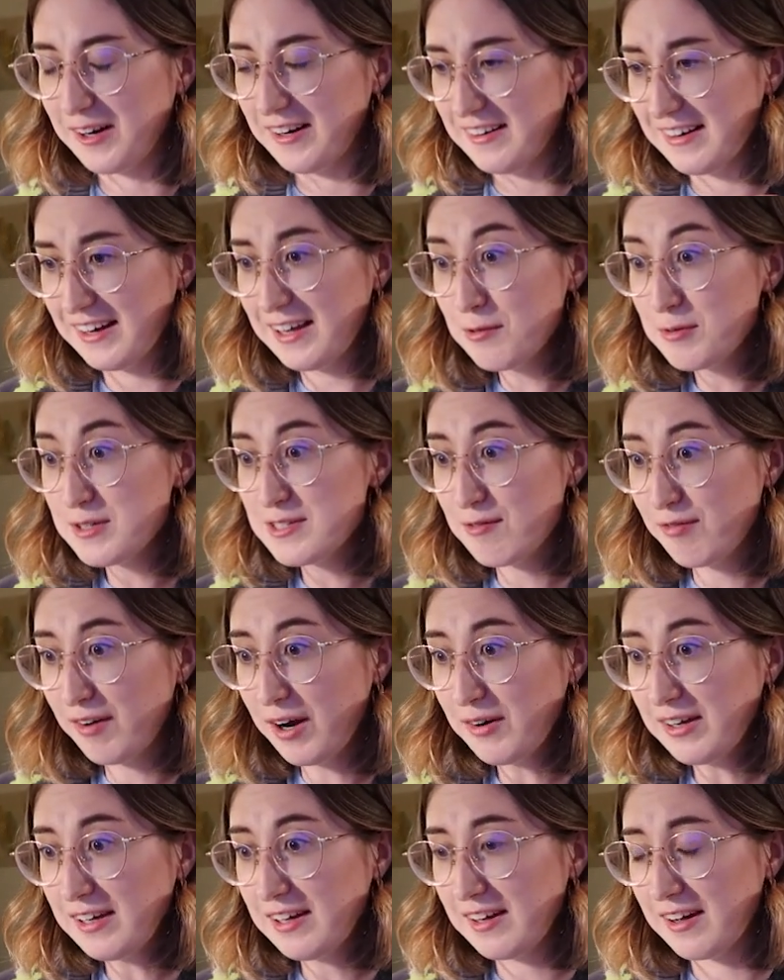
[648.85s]
And it was
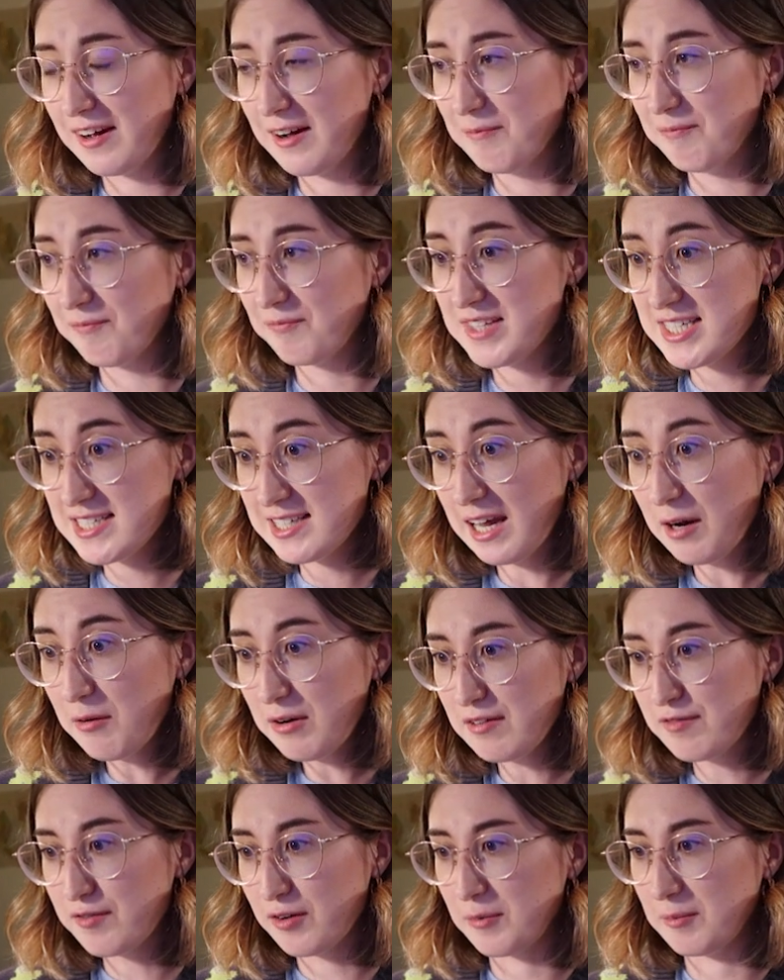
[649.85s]
very
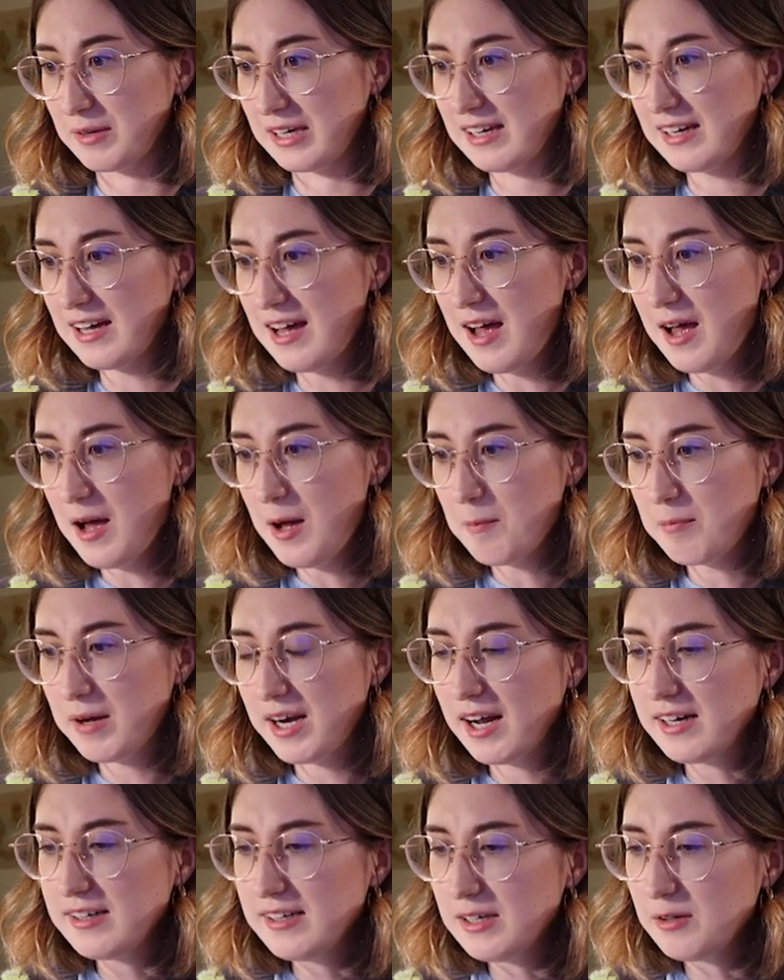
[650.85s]
scary for me,
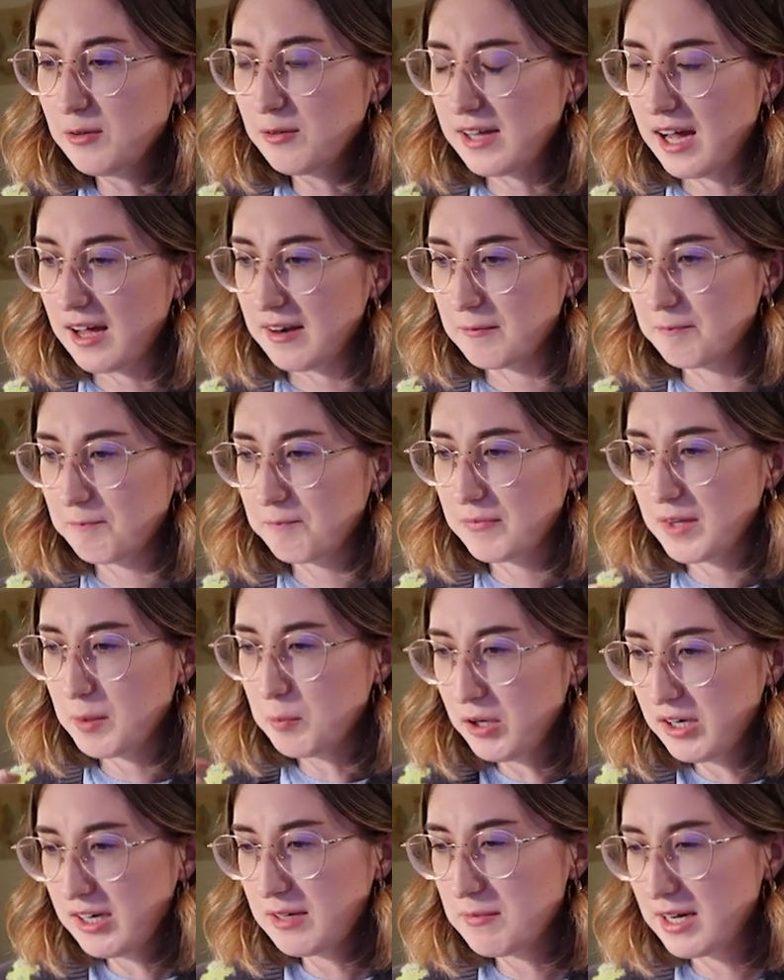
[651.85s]
but I knew that
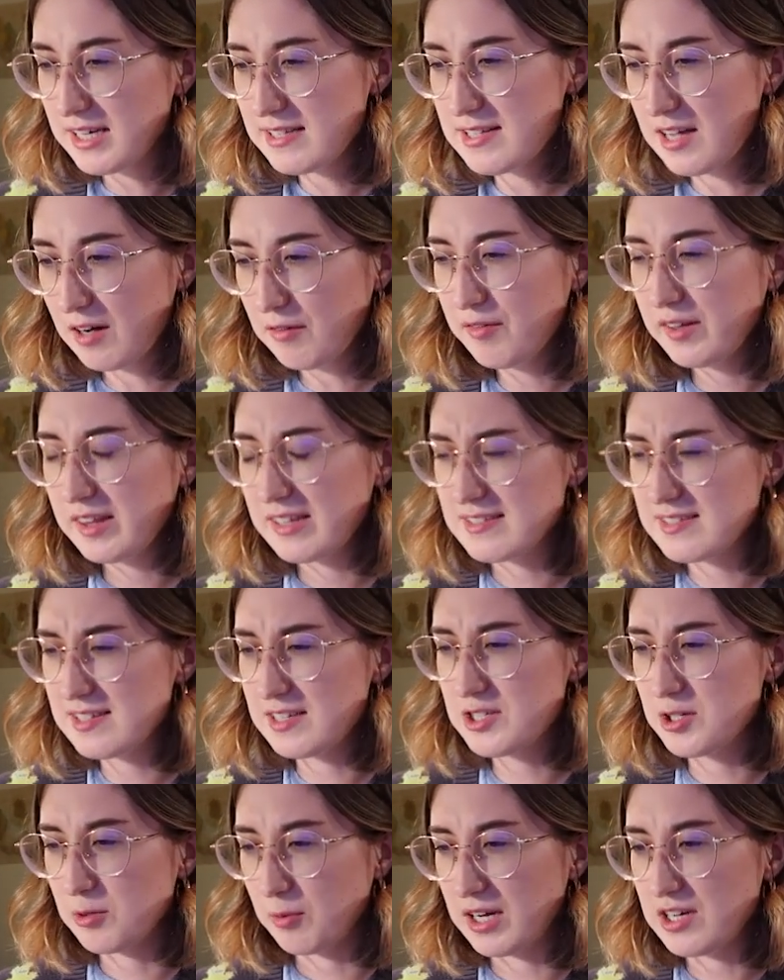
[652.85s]
putting myself in a
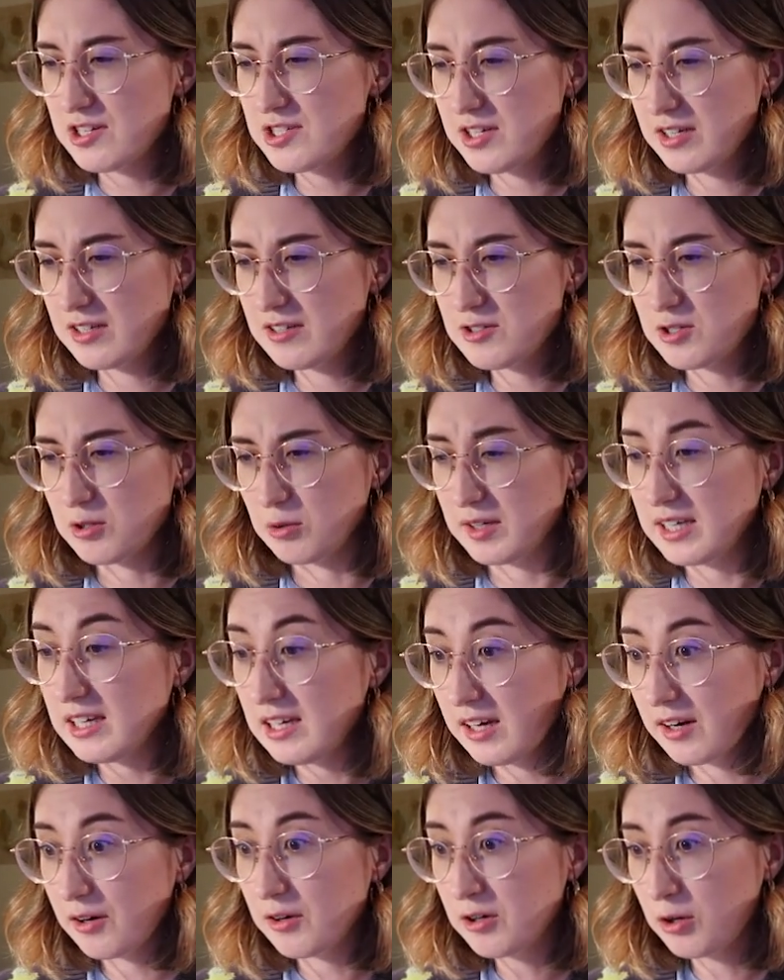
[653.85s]
situation to
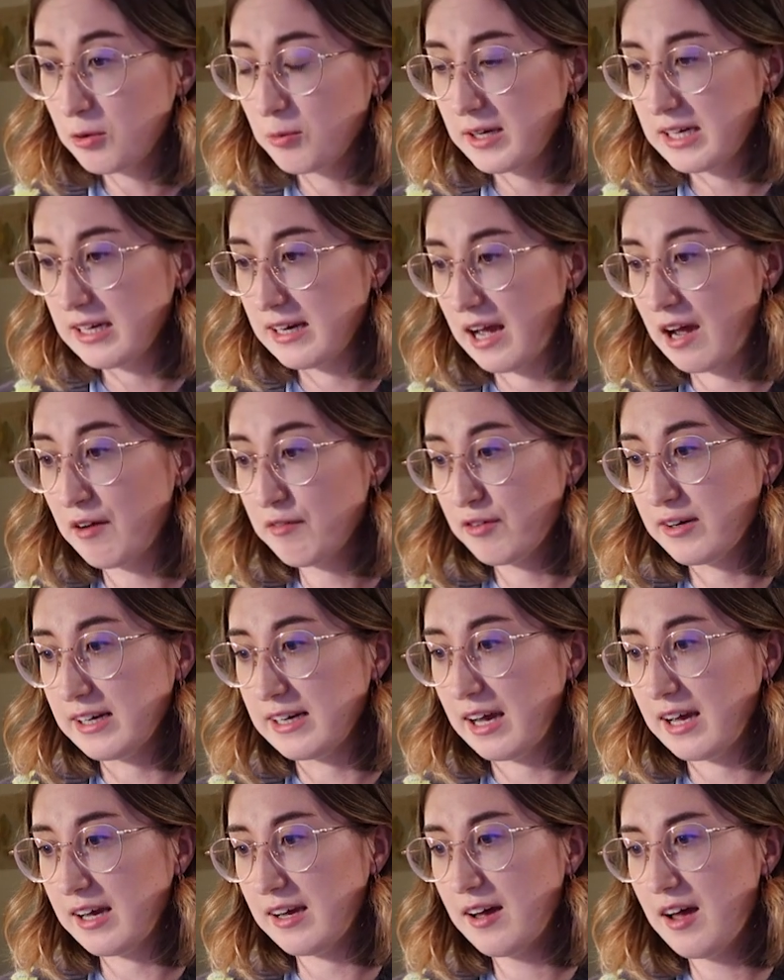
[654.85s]
hear Korean every
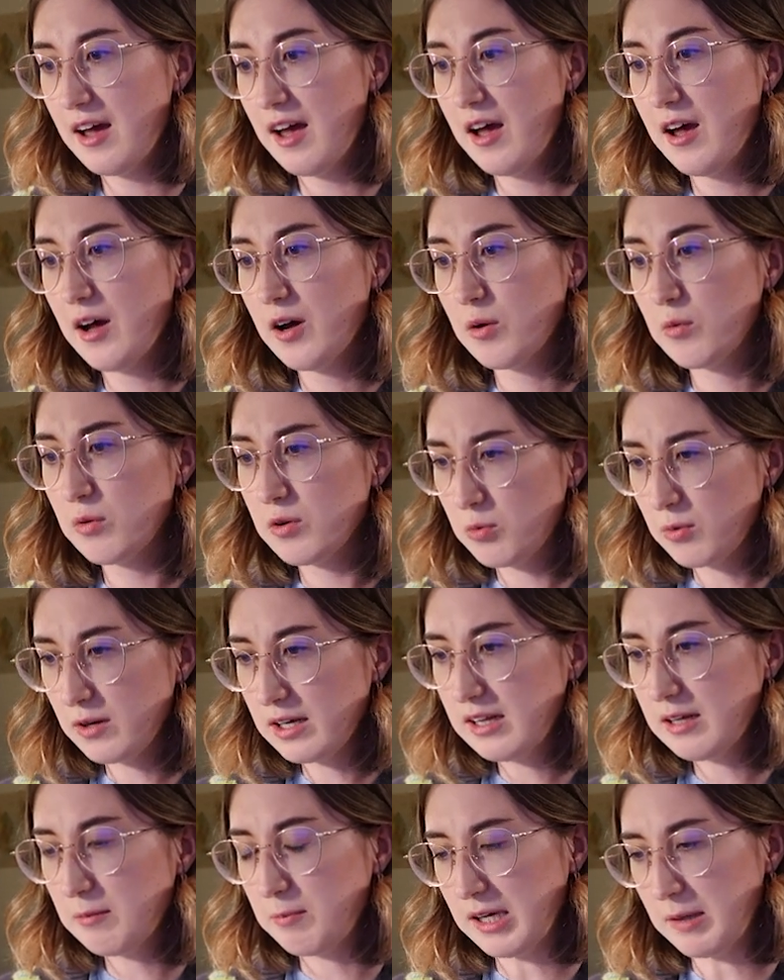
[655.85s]
day would
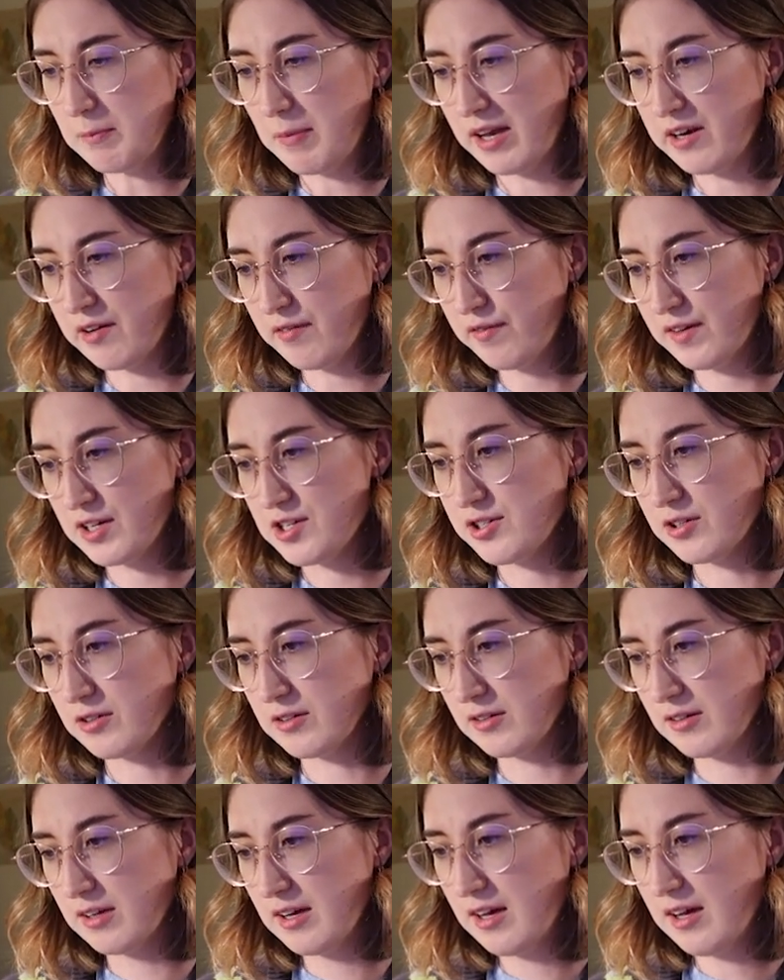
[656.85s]
really be
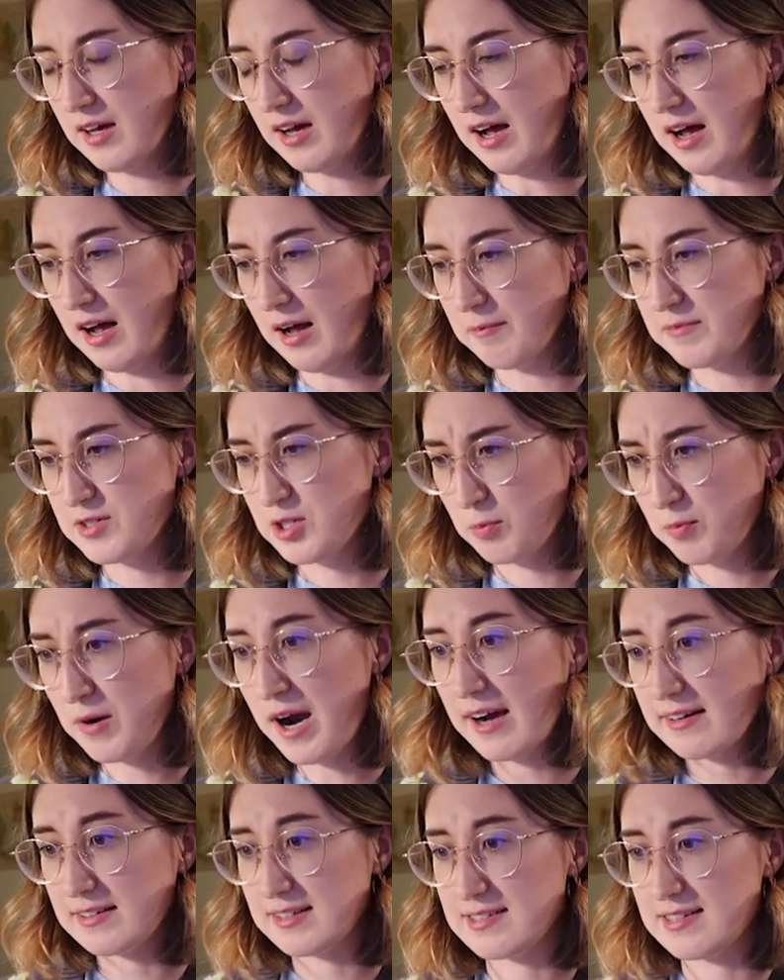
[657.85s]
beneficial to
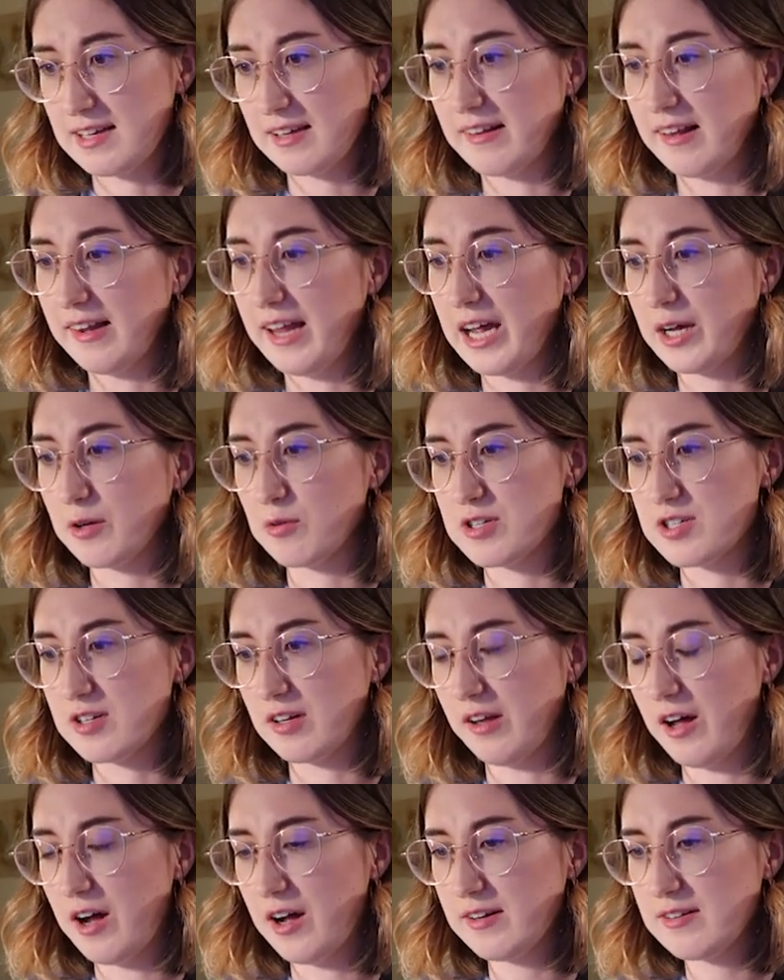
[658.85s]
practicing the language a
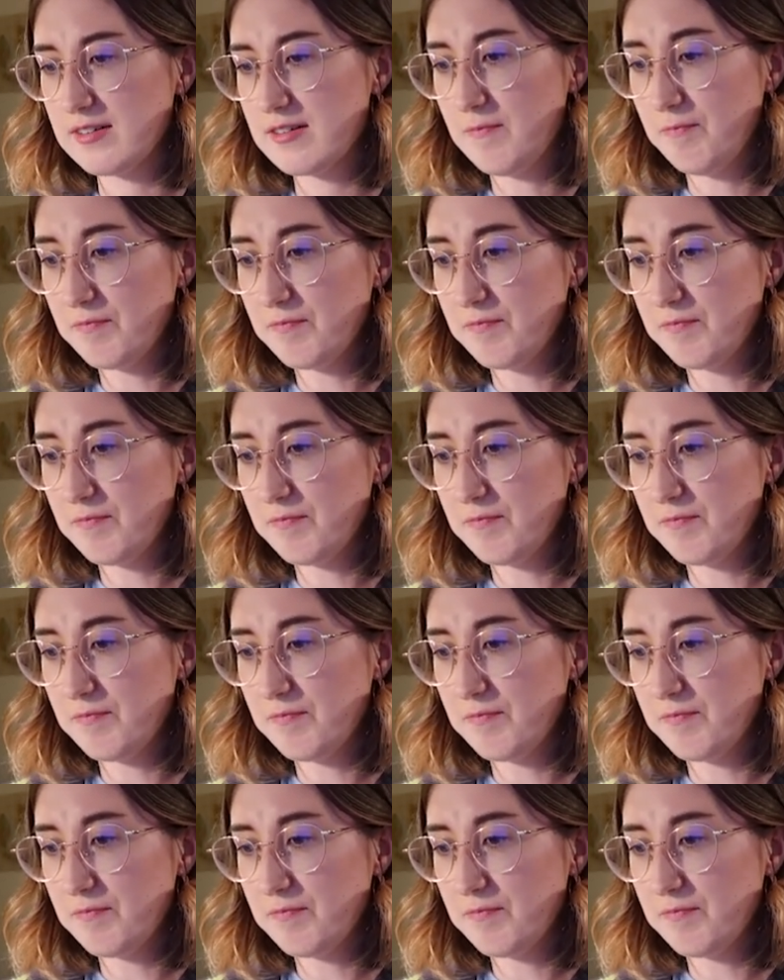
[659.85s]
lot.